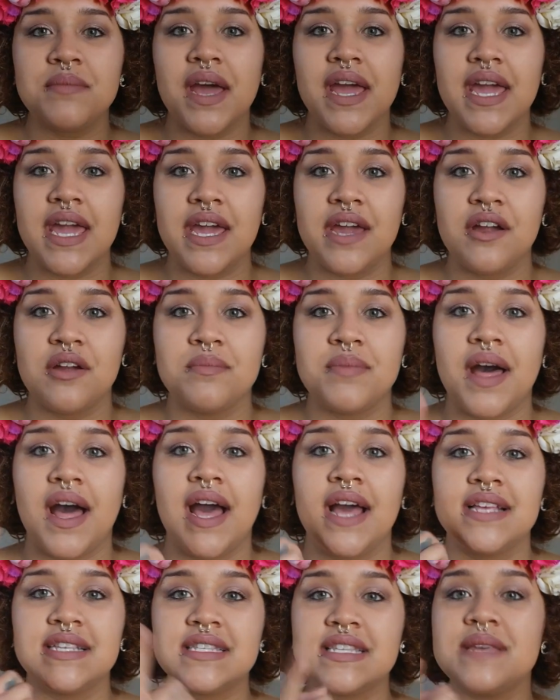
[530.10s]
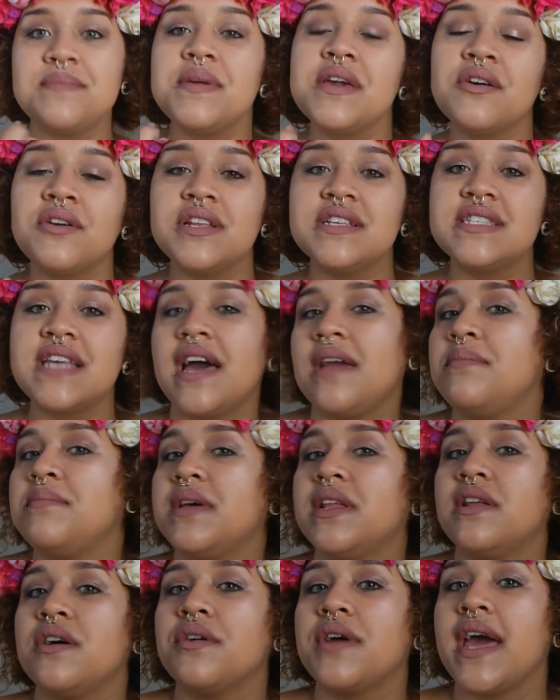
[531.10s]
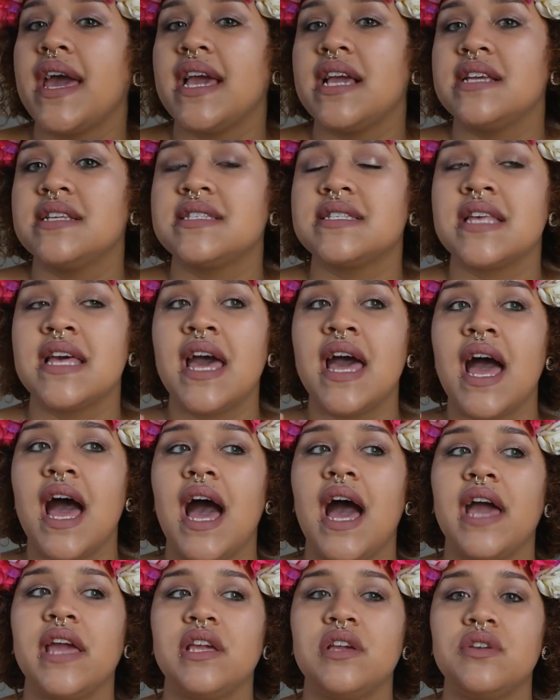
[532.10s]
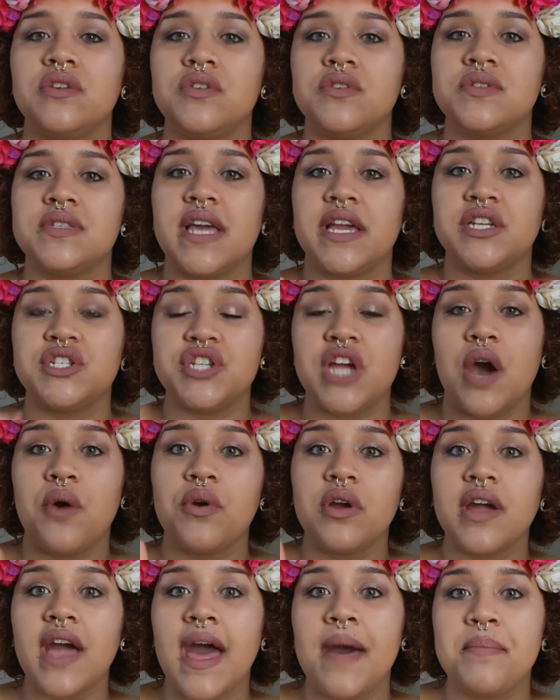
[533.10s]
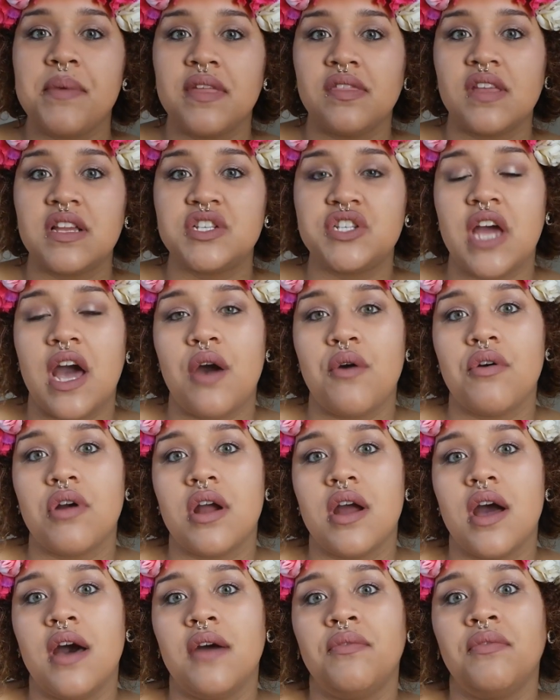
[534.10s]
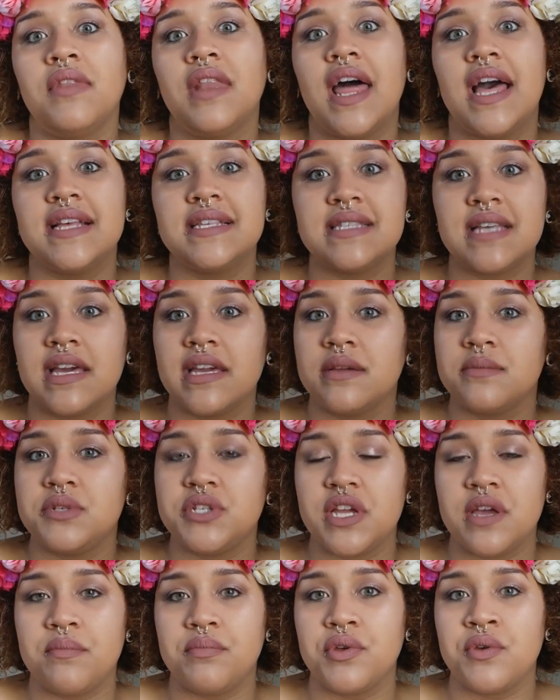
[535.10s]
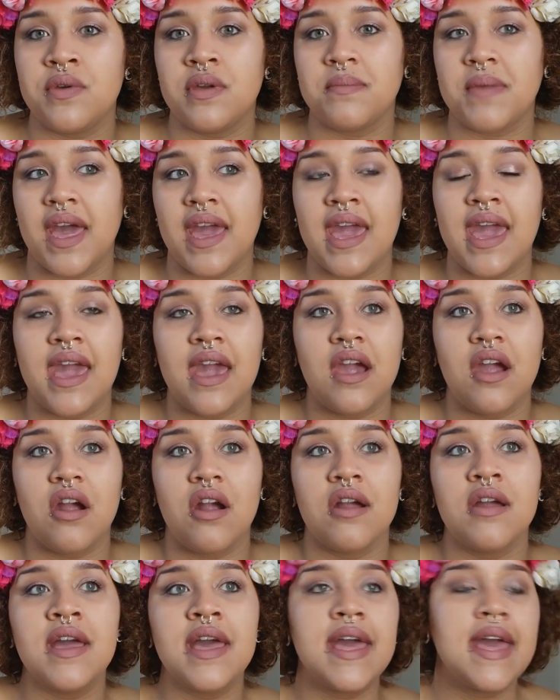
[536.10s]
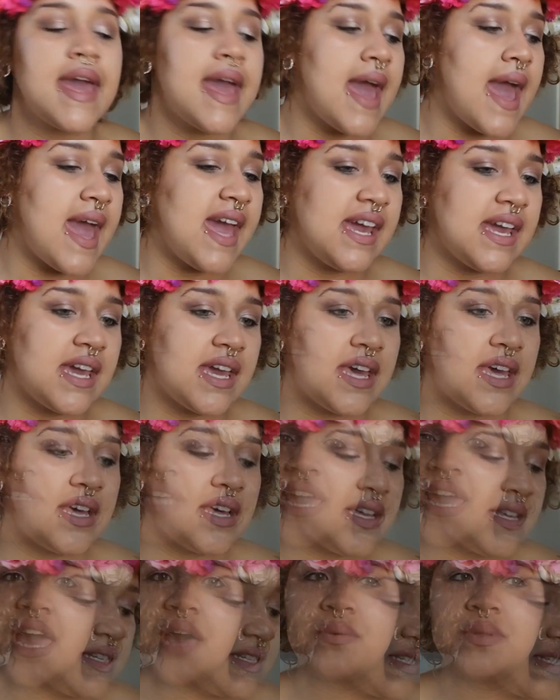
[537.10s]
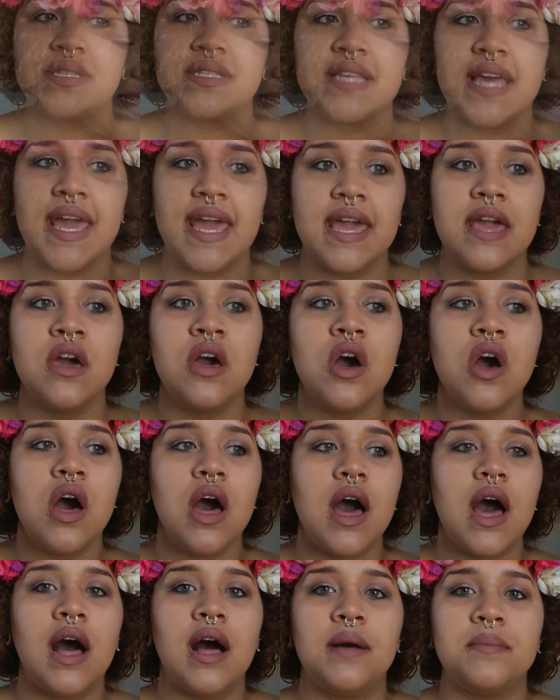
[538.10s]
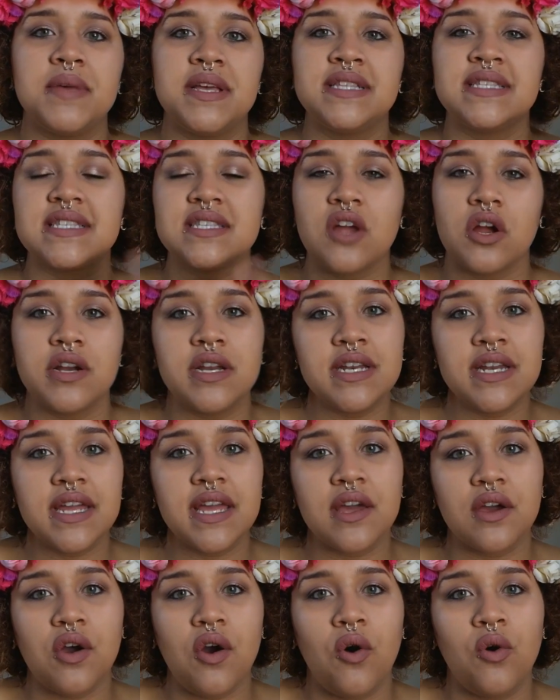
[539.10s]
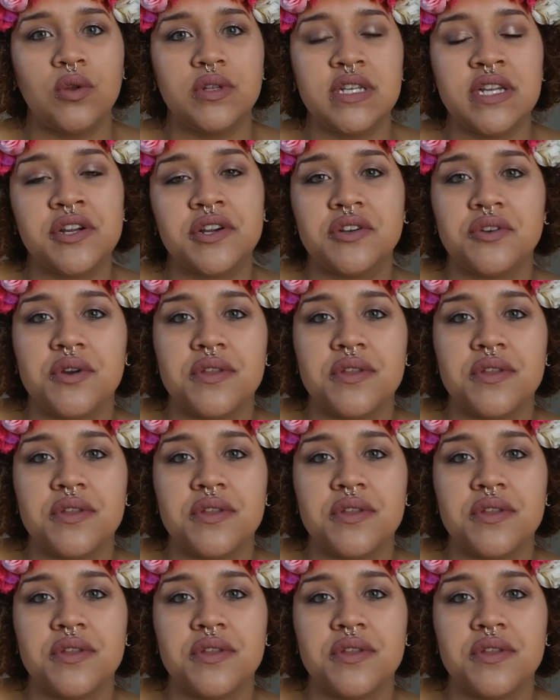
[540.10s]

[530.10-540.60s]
my hair by sleeping on a satin pillowcase. I use a shower cap in the shower unless I am shampooing my hair, and I would say it's starting to get cold here in